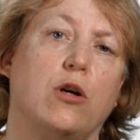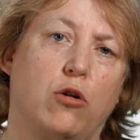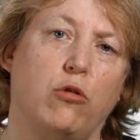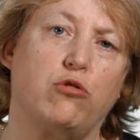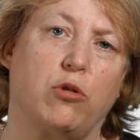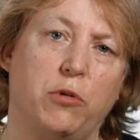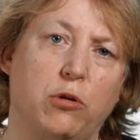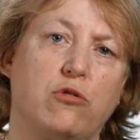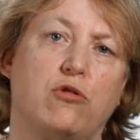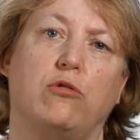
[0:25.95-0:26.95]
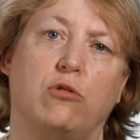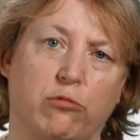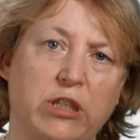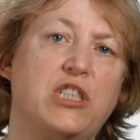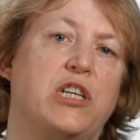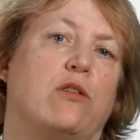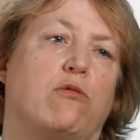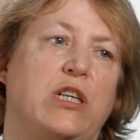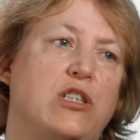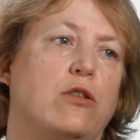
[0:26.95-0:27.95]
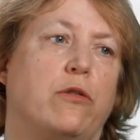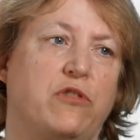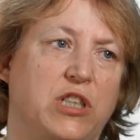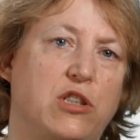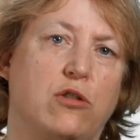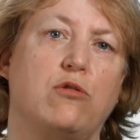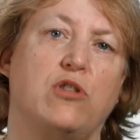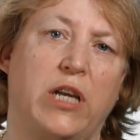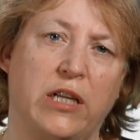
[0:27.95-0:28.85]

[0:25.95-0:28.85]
contributes to the regeneration of tissues